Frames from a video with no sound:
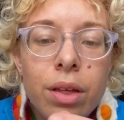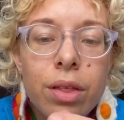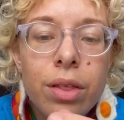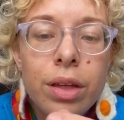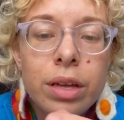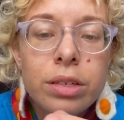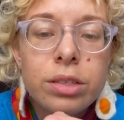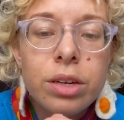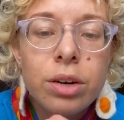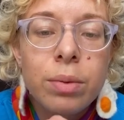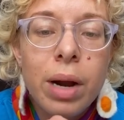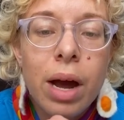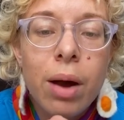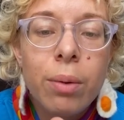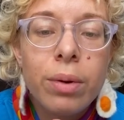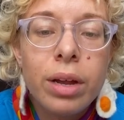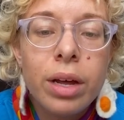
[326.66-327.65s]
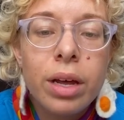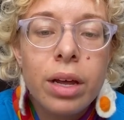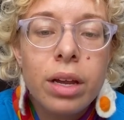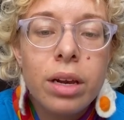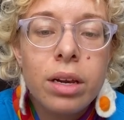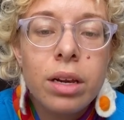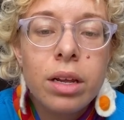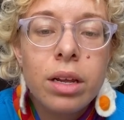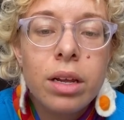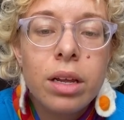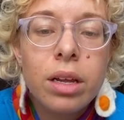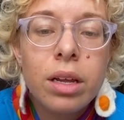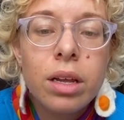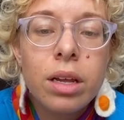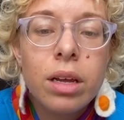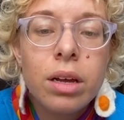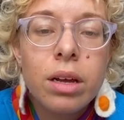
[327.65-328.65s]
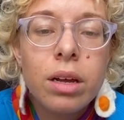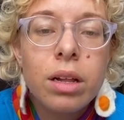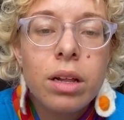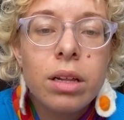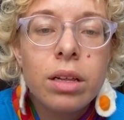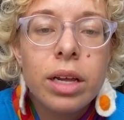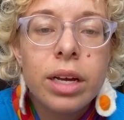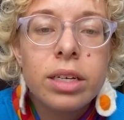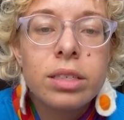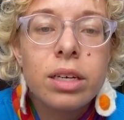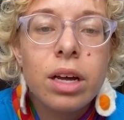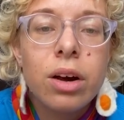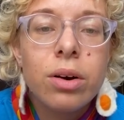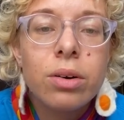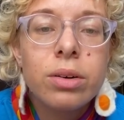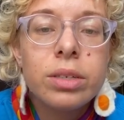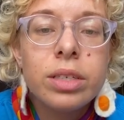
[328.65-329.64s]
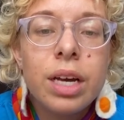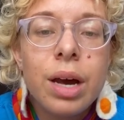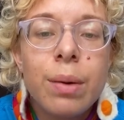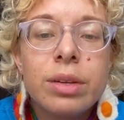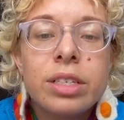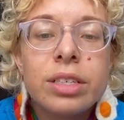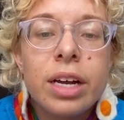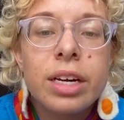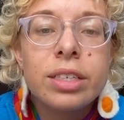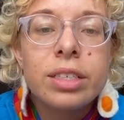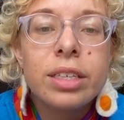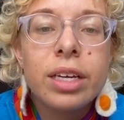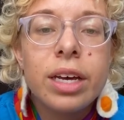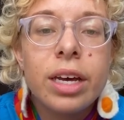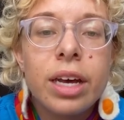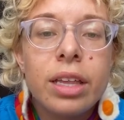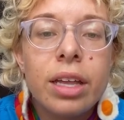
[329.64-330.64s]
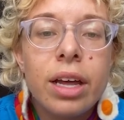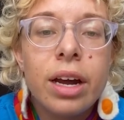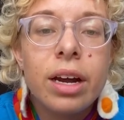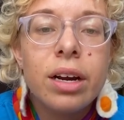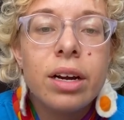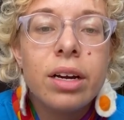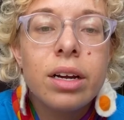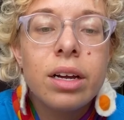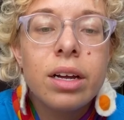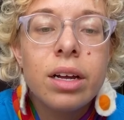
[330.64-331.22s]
this around it like so. See how it's nicely in there?